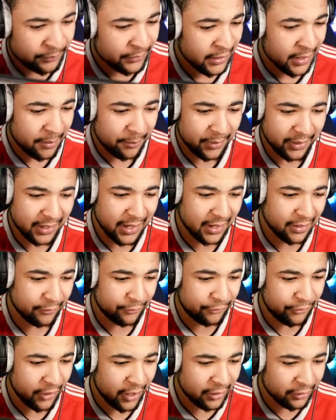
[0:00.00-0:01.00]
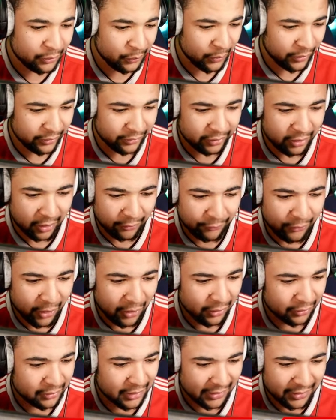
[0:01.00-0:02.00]
But yeah, the first one so far
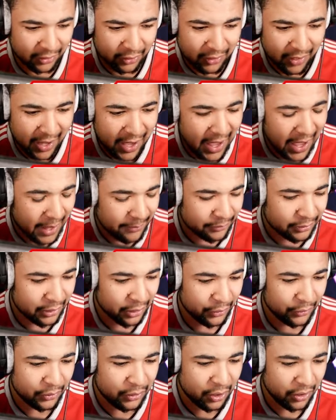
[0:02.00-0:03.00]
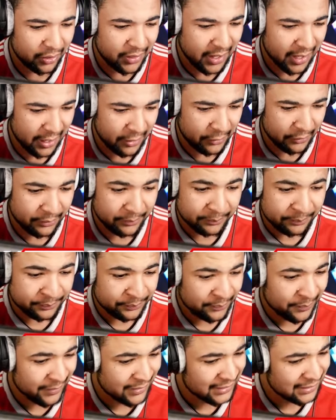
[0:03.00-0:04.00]
looks like an absolute cookout.
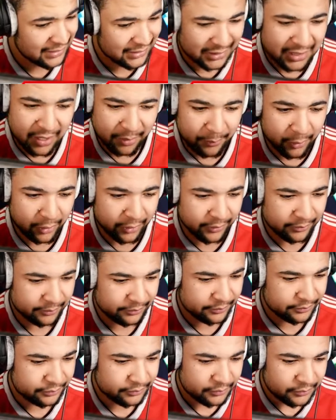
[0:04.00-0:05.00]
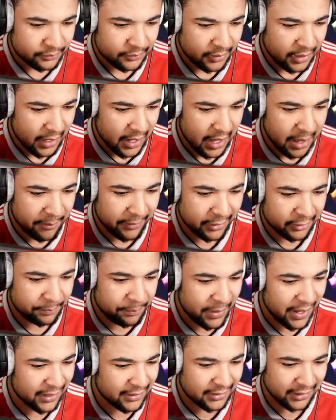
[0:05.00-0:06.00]
Come on. I'm
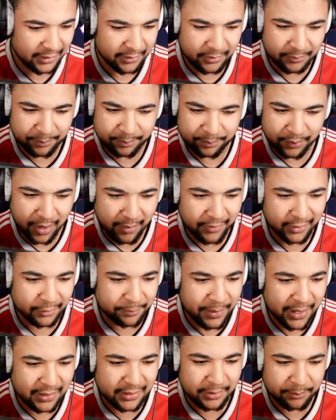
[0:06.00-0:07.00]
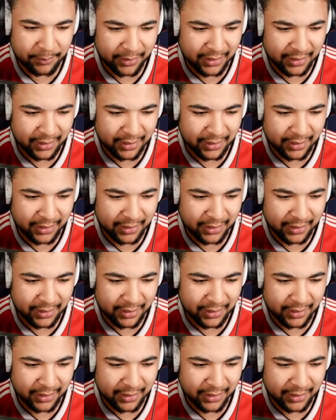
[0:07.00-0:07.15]
expecting I'm expecting big